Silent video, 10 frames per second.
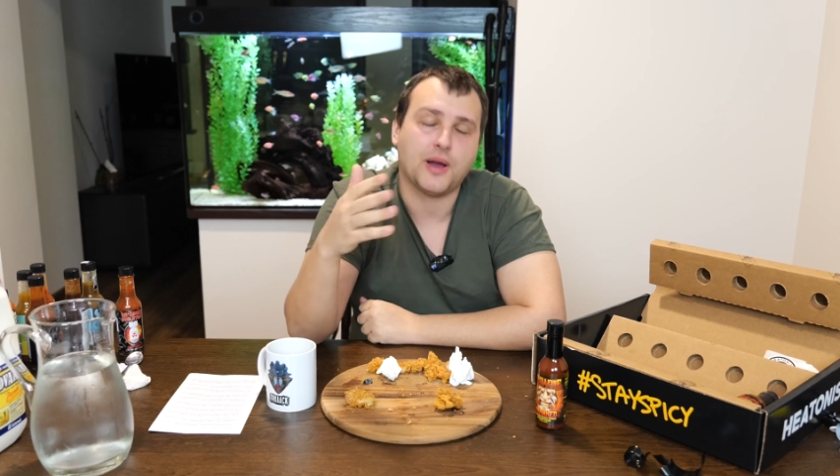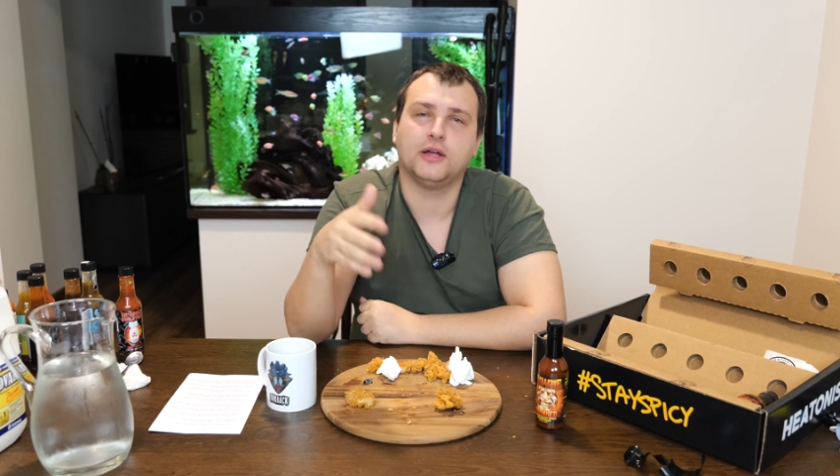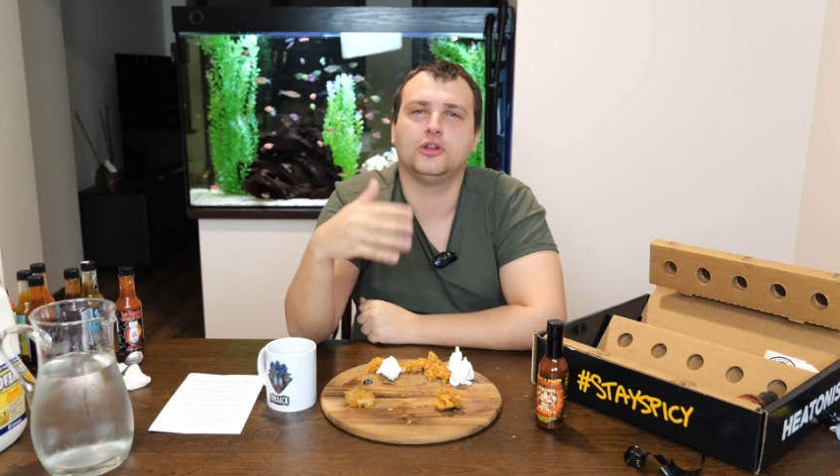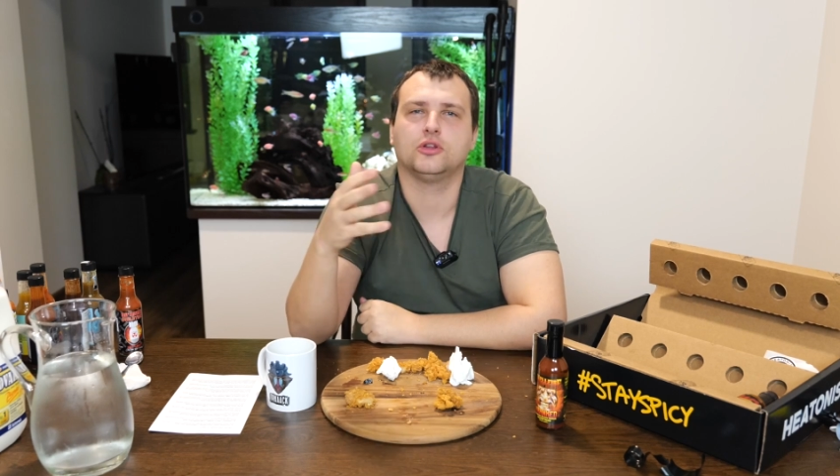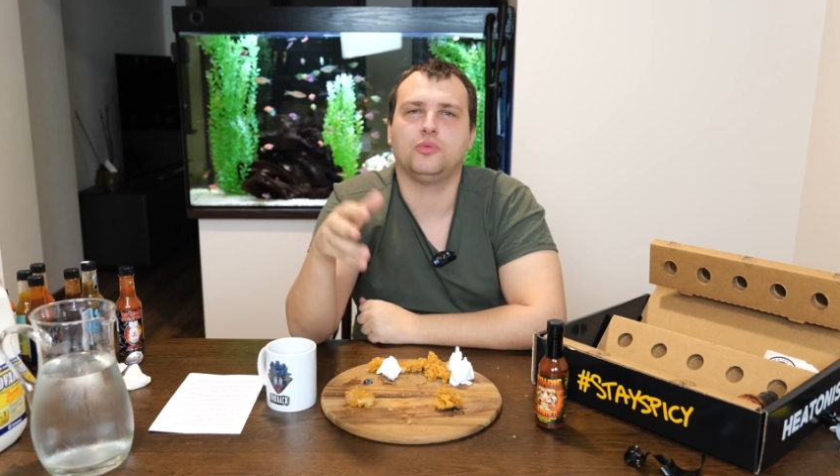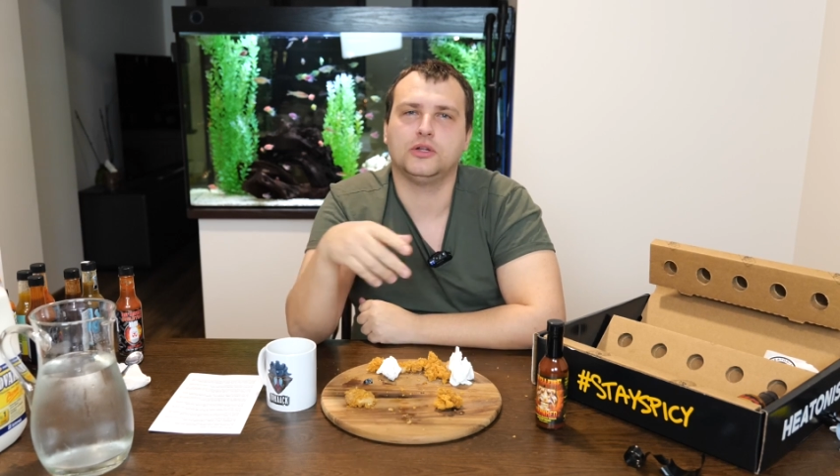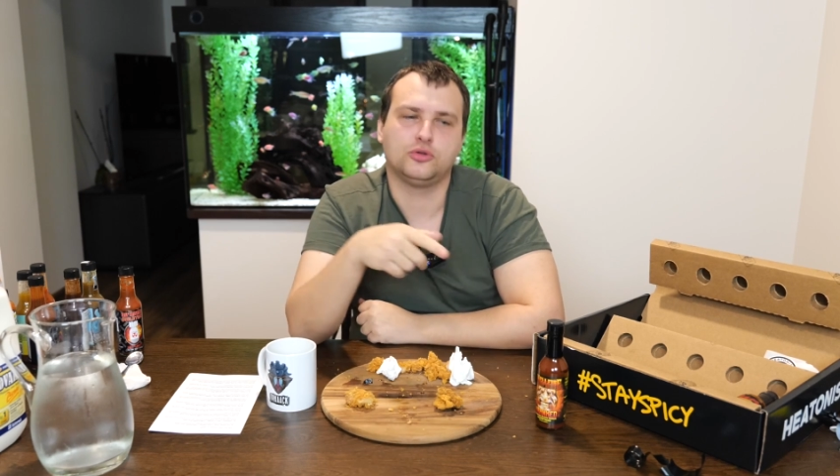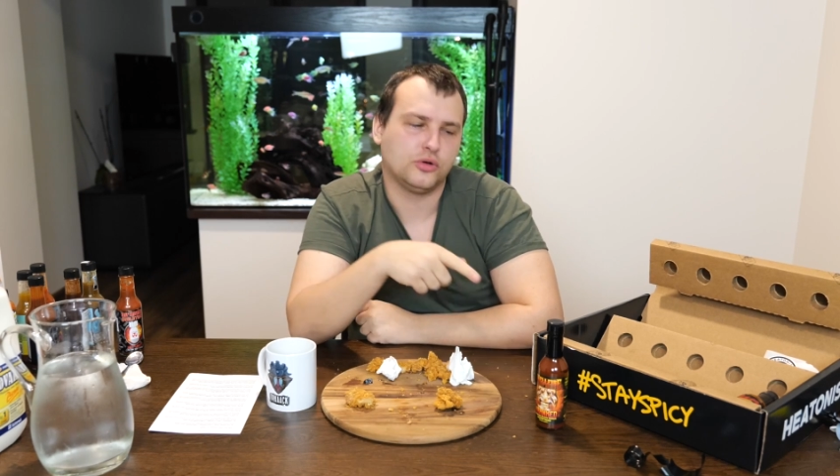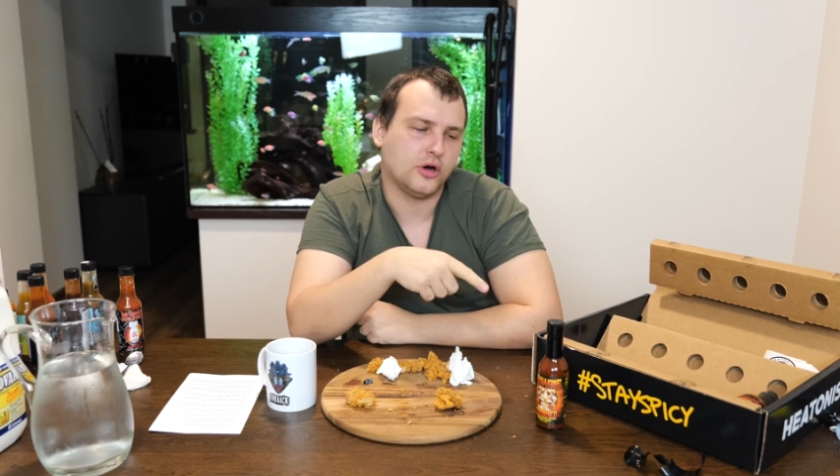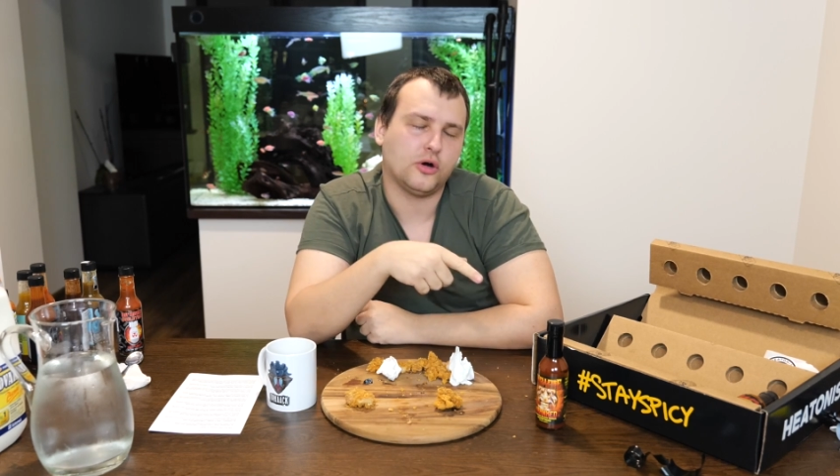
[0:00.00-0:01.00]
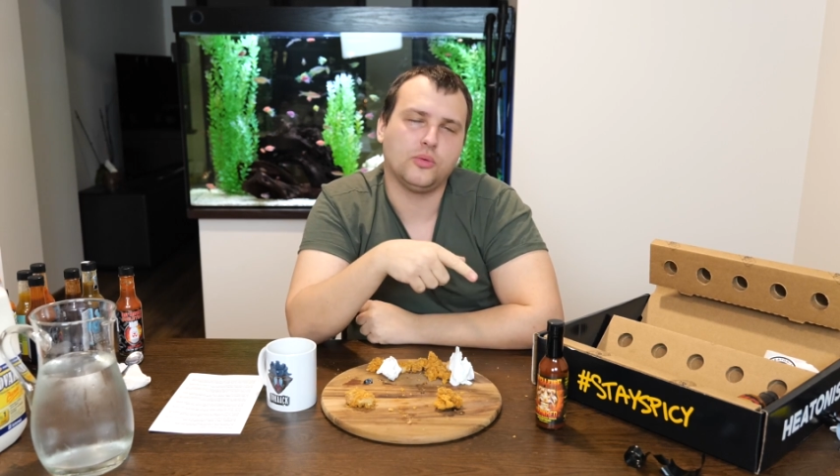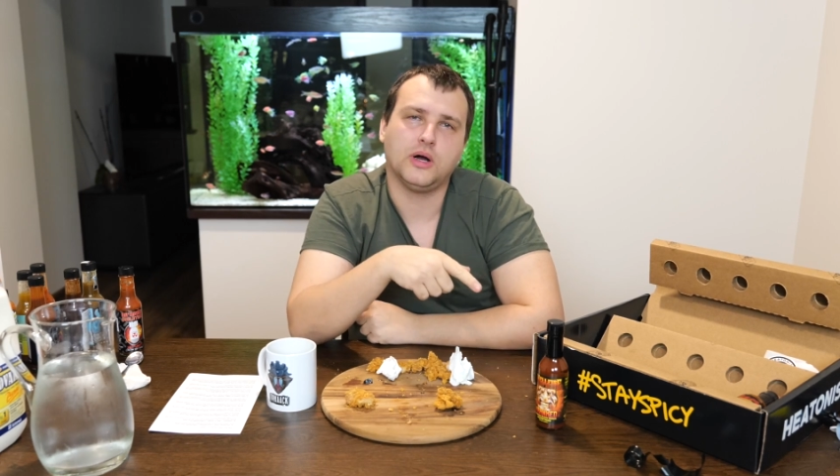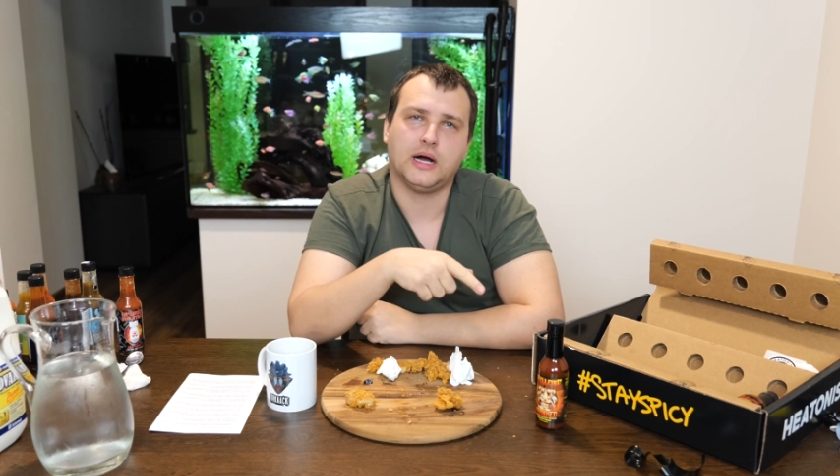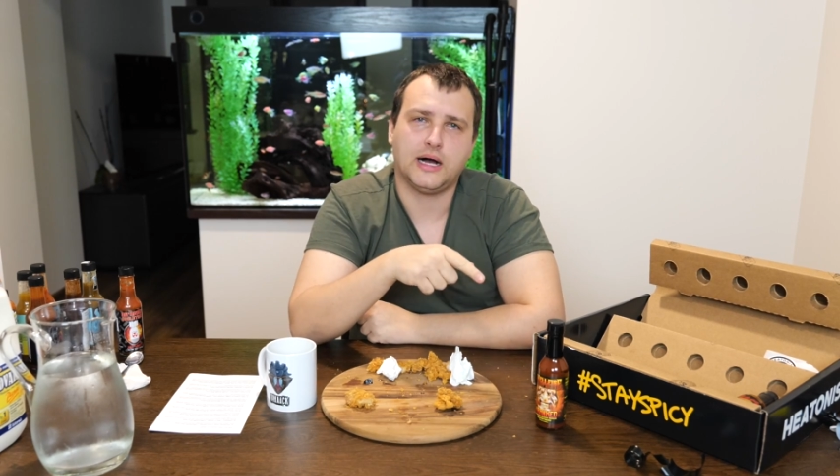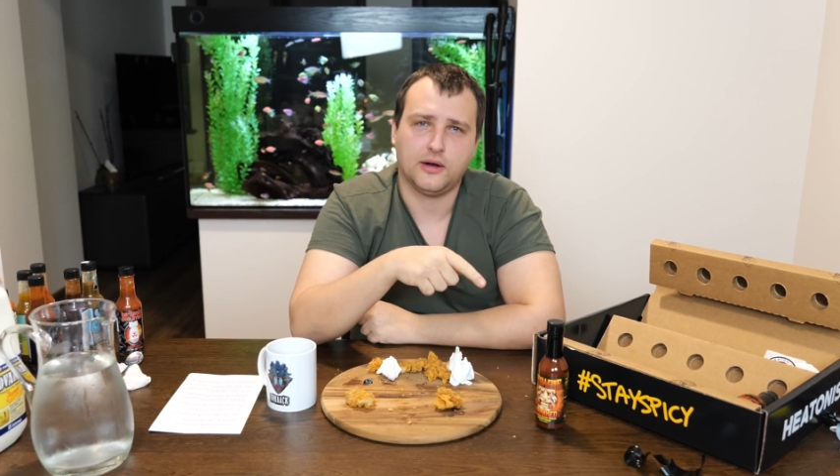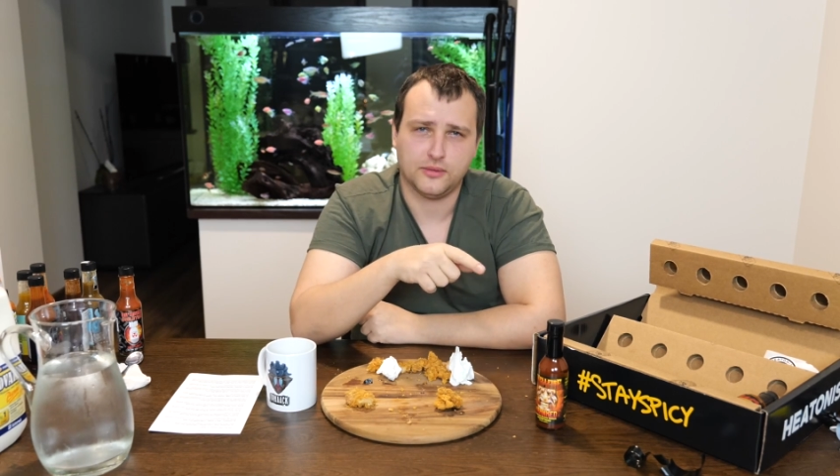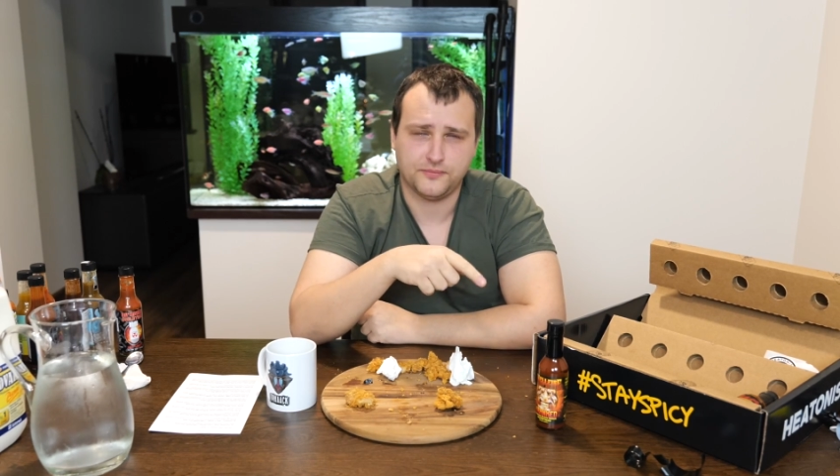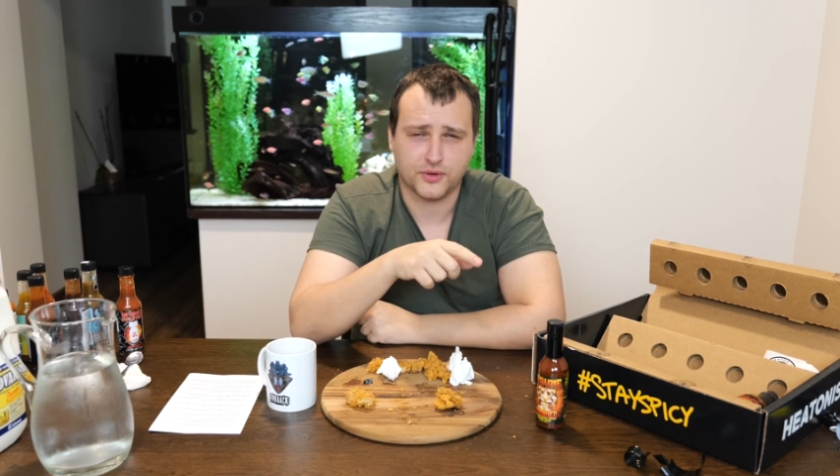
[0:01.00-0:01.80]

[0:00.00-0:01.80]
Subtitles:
I don't want to go